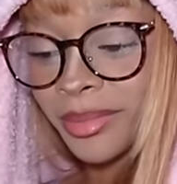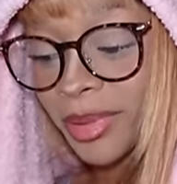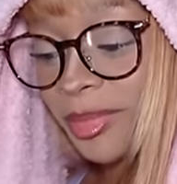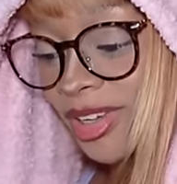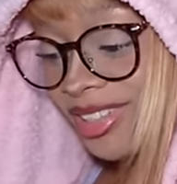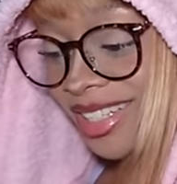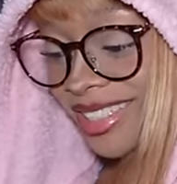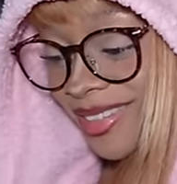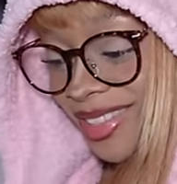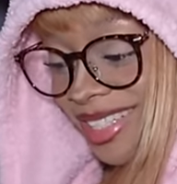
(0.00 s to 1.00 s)
Put me on
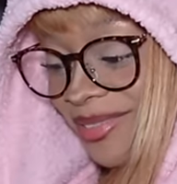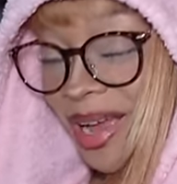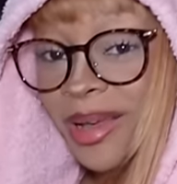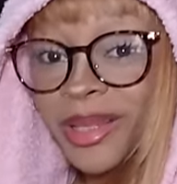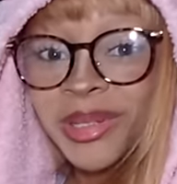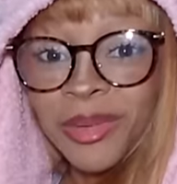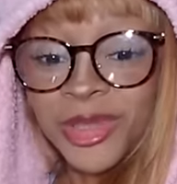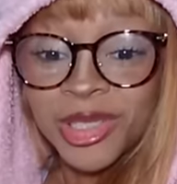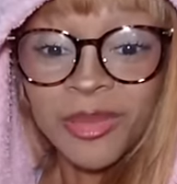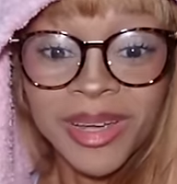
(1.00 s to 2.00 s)
next level, chef. I literally
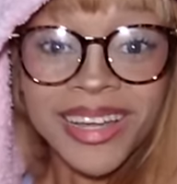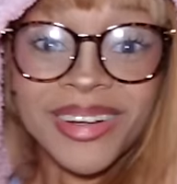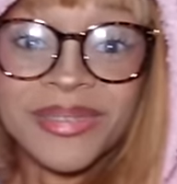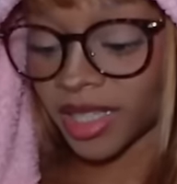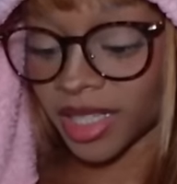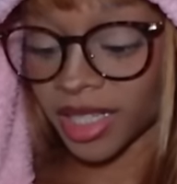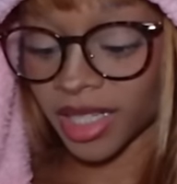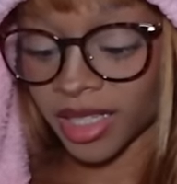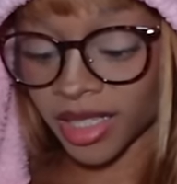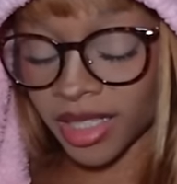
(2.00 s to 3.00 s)
almost chopped my hand And
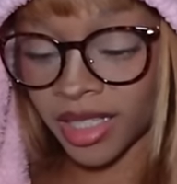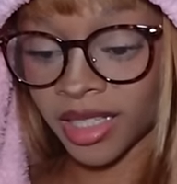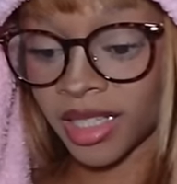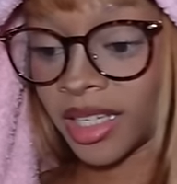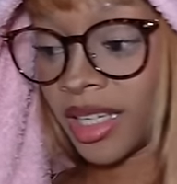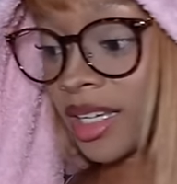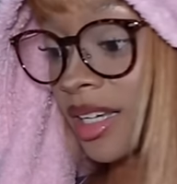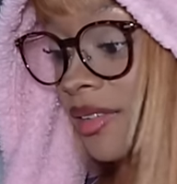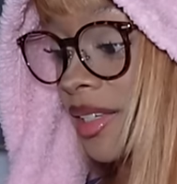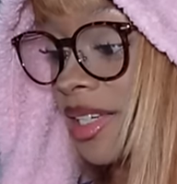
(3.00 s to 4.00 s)
then
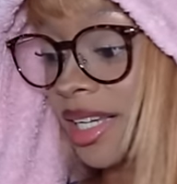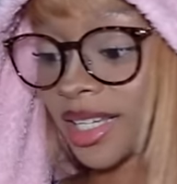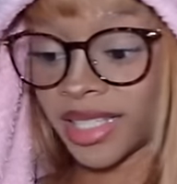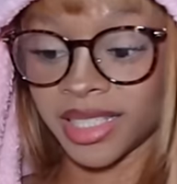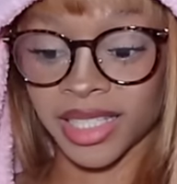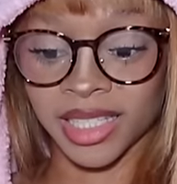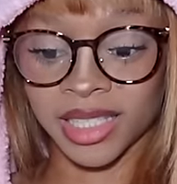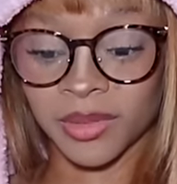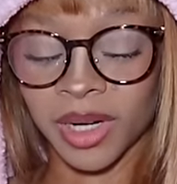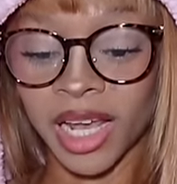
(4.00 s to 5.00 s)
we got
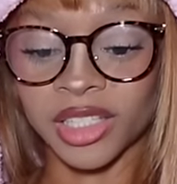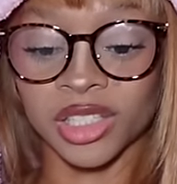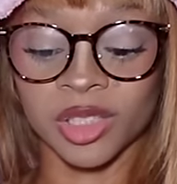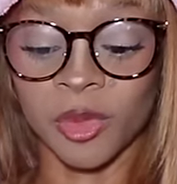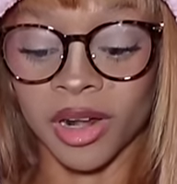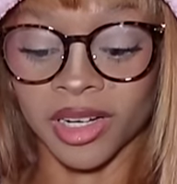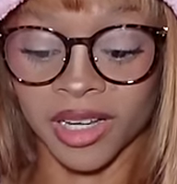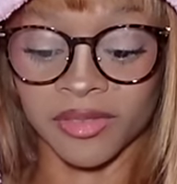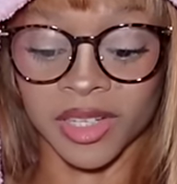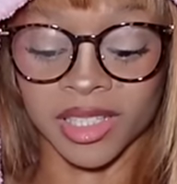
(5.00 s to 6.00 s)
this one. I just bought a
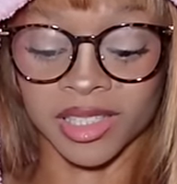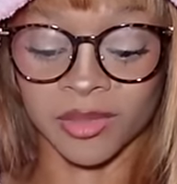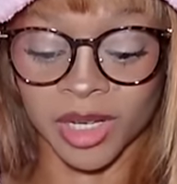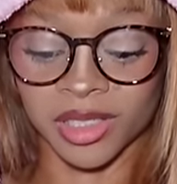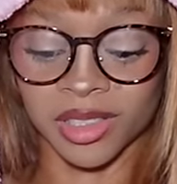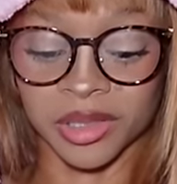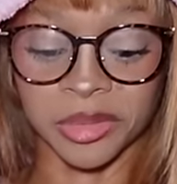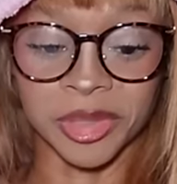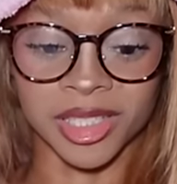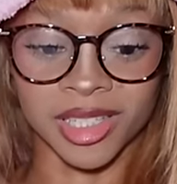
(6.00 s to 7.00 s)
knife like this. I'm actually so
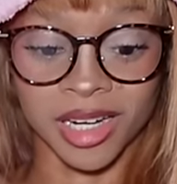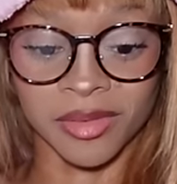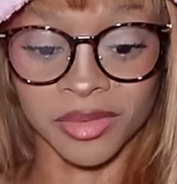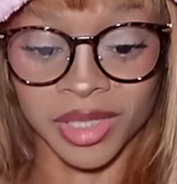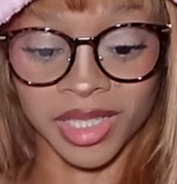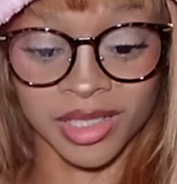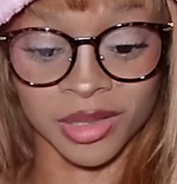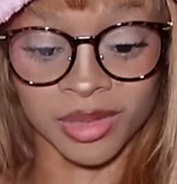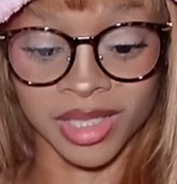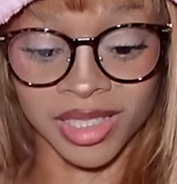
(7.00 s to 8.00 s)
pissed. I didn't even realize
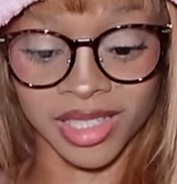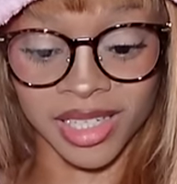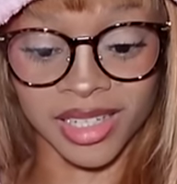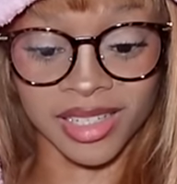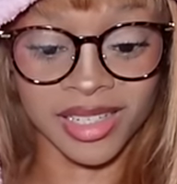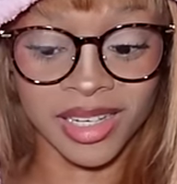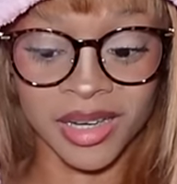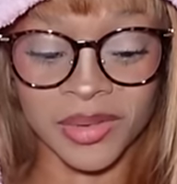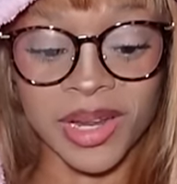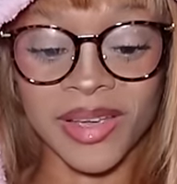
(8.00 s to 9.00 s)
this was in the set.
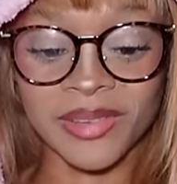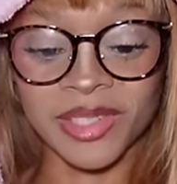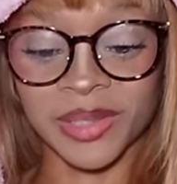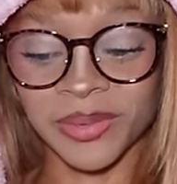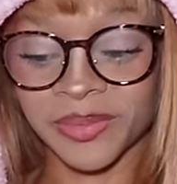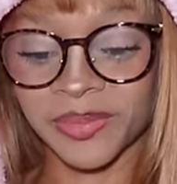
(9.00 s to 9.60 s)
Well, now I have two.